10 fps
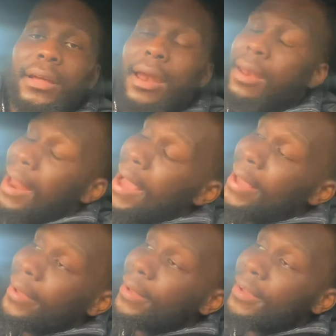
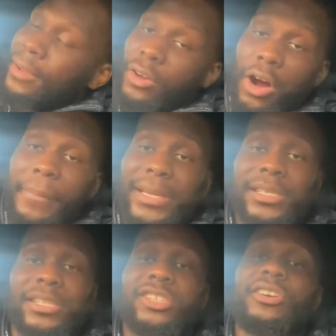Like, comment,
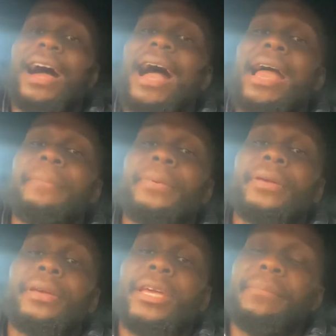subscribe,
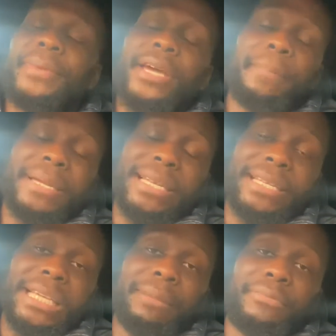hit me up in the
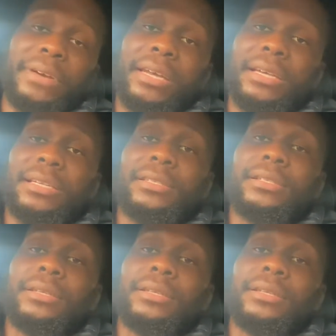DM, fellas.